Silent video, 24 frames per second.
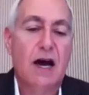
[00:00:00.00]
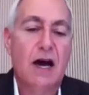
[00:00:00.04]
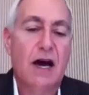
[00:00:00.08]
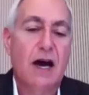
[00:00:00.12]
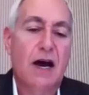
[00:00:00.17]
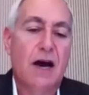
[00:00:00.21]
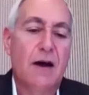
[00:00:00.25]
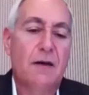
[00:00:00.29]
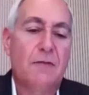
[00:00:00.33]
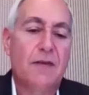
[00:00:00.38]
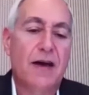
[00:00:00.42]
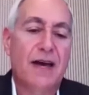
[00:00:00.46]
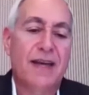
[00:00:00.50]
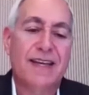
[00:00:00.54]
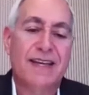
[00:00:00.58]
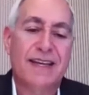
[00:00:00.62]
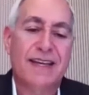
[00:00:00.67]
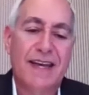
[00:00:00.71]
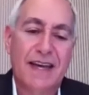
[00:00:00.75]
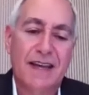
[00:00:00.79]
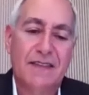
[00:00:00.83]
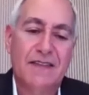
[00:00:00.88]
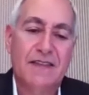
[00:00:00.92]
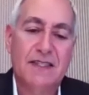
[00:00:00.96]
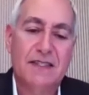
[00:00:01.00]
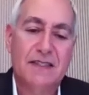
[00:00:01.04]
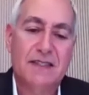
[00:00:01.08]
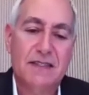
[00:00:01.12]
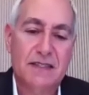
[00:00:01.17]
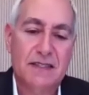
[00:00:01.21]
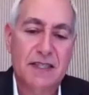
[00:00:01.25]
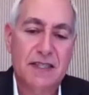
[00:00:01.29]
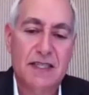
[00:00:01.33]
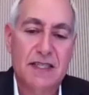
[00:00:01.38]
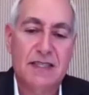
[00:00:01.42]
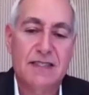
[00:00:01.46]
and again, this
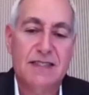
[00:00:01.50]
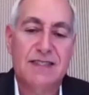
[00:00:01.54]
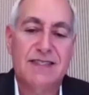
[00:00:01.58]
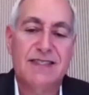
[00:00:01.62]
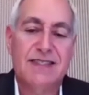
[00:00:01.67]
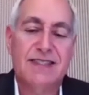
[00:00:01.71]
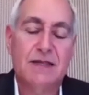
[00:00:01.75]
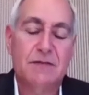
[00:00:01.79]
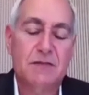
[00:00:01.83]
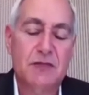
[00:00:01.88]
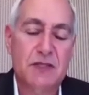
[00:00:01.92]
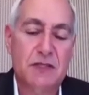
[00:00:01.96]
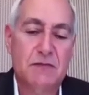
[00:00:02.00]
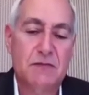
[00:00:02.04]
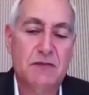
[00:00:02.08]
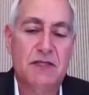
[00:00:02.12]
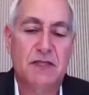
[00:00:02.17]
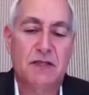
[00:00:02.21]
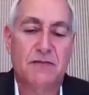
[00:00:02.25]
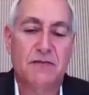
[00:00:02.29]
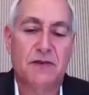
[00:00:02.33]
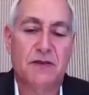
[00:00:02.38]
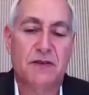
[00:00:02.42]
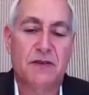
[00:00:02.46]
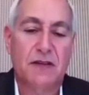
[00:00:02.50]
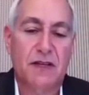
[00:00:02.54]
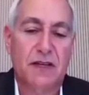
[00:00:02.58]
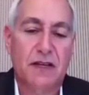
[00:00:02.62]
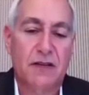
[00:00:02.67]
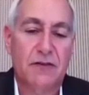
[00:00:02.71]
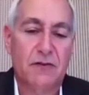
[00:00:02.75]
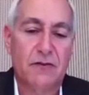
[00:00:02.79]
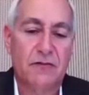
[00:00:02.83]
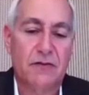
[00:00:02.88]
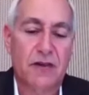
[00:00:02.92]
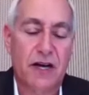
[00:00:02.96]
disease seems to be different than
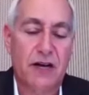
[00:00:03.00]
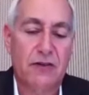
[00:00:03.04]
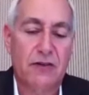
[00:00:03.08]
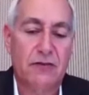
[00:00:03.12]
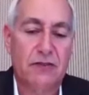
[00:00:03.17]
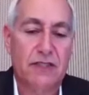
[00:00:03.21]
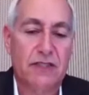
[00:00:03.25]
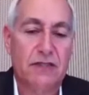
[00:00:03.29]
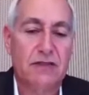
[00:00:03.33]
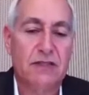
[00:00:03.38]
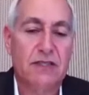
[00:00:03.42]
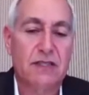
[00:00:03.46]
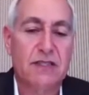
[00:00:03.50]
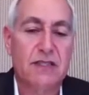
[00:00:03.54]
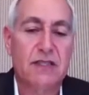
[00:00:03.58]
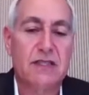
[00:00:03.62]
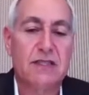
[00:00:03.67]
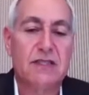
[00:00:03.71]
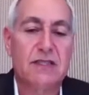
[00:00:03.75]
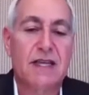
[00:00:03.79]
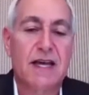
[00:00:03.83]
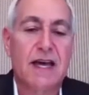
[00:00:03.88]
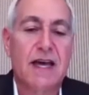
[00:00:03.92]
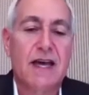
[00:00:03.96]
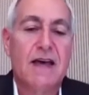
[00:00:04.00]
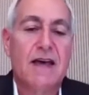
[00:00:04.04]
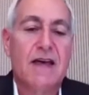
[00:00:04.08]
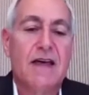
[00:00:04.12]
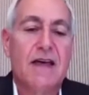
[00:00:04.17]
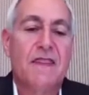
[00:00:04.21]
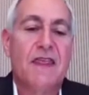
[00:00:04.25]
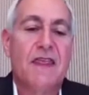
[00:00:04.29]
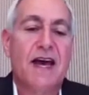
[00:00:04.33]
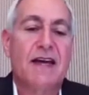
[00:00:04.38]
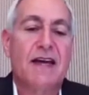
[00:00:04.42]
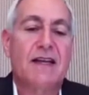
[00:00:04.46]
other viral illnesses,
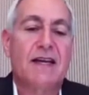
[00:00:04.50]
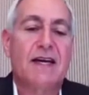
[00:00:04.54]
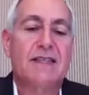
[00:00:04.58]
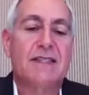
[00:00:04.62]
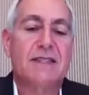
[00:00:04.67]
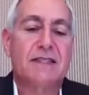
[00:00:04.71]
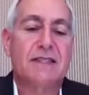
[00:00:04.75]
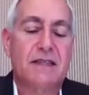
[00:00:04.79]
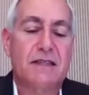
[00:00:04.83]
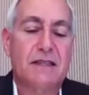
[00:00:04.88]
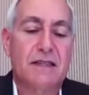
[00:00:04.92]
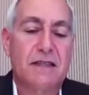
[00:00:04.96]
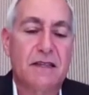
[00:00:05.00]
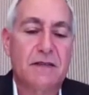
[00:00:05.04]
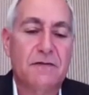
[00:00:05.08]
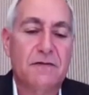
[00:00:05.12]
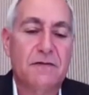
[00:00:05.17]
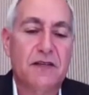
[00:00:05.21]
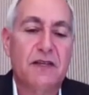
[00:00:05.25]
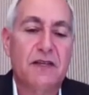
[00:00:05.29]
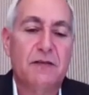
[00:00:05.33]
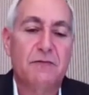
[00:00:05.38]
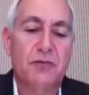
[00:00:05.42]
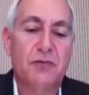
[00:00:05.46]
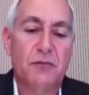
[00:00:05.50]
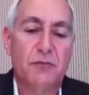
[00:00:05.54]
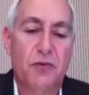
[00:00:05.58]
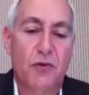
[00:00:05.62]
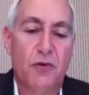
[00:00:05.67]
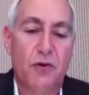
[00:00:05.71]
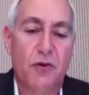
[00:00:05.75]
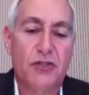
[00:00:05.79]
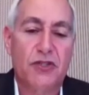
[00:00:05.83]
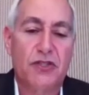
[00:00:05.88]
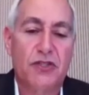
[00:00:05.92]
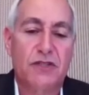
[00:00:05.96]
that a significant
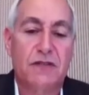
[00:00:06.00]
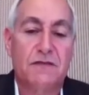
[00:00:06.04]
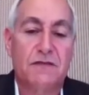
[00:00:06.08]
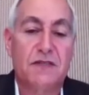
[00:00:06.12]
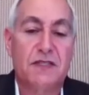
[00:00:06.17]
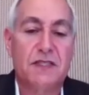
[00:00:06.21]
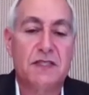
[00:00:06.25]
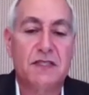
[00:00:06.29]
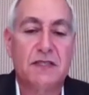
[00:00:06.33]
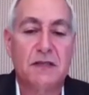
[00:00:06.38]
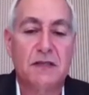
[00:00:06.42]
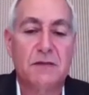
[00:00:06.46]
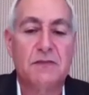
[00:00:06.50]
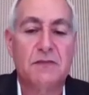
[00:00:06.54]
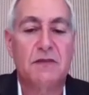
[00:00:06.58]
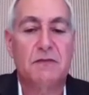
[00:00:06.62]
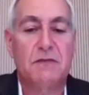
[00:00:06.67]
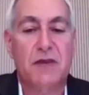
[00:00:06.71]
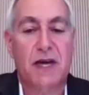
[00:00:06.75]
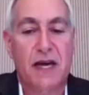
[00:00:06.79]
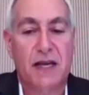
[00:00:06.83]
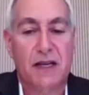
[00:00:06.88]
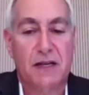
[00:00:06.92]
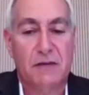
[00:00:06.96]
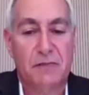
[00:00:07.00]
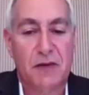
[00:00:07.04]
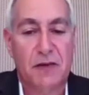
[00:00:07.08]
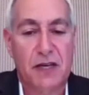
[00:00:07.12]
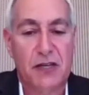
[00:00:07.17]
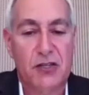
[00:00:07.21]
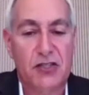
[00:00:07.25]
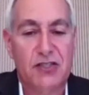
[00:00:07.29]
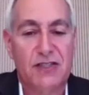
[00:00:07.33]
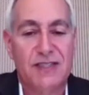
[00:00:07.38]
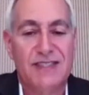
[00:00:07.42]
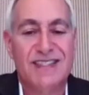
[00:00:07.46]
proportion of symptomatic
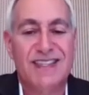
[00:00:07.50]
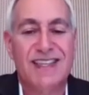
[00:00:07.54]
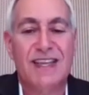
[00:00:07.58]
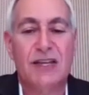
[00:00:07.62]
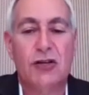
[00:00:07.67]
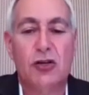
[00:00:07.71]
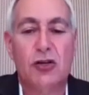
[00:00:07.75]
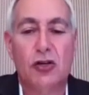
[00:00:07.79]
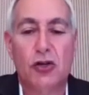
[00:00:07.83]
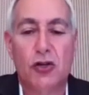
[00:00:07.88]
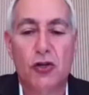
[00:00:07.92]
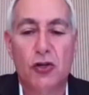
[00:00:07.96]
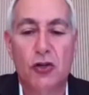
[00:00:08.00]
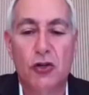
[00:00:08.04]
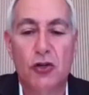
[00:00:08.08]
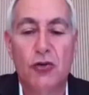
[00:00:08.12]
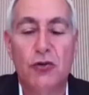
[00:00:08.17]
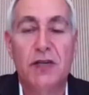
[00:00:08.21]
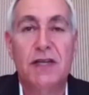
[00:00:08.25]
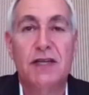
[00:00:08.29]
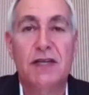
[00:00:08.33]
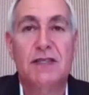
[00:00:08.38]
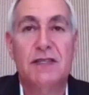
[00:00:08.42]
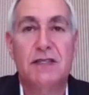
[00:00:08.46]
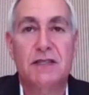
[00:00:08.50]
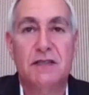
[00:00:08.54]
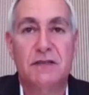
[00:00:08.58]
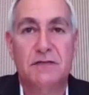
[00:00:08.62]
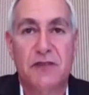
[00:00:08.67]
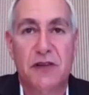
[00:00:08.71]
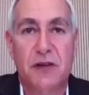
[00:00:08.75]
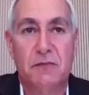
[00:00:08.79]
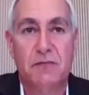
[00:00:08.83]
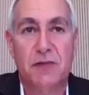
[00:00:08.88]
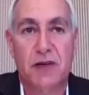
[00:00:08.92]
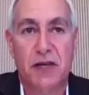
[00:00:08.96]
patients, including
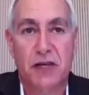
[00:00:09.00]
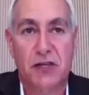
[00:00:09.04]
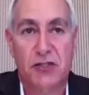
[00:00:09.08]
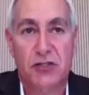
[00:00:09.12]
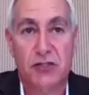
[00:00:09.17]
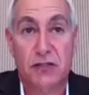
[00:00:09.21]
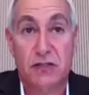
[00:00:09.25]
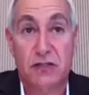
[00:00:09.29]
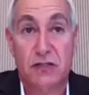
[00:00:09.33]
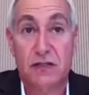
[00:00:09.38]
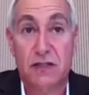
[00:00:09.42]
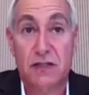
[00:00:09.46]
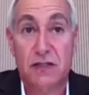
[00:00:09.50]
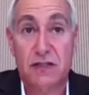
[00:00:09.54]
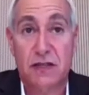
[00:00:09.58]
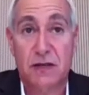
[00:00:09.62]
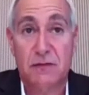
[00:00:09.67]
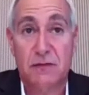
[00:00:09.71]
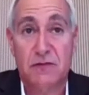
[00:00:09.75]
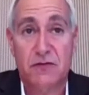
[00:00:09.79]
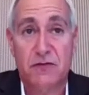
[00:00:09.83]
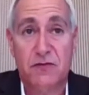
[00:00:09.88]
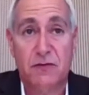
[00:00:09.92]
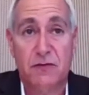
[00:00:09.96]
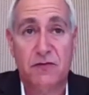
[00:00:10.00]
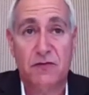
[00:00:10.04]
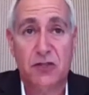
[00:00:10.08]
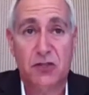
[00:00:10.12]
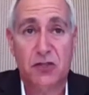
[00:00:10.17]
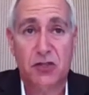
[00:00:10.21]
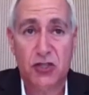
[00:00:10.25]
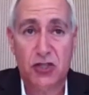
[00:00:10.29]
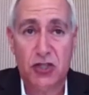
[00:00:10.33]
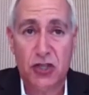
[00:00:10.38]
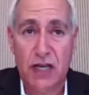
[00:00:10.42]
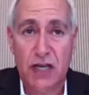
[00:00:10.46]
severe patients, and this comes from the
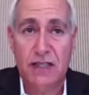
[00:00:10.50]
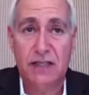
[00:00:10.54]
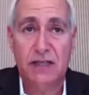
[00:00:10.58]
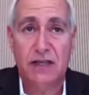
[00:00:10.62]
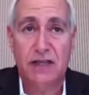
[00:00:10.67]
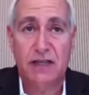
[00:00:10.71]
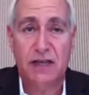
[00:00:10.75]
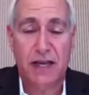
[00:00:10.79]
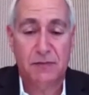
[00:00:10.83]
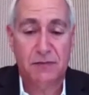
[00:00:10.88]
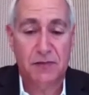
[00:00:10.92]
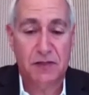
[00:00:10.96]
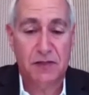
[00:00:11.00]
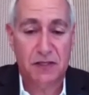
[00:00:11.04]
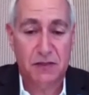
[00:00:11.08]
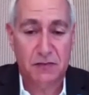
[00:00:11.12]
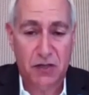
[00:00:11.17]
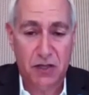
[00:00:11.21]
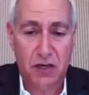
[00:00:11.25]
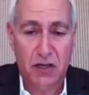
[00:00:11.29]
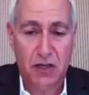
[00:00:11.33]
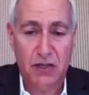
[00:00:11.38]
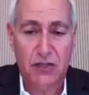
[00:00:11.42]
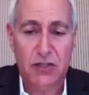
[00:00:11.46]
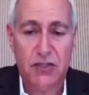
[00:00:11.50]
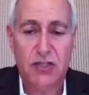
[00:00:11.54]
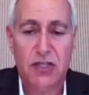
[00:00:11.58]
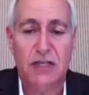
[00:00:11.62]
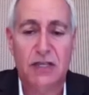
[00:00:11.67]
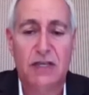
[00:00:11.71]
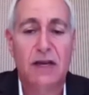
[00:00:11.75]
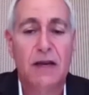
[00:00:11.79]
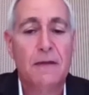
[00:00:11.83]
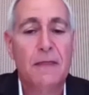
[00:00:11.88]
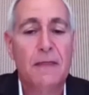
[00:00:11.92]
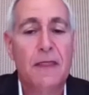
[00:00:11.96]
China epidemiology,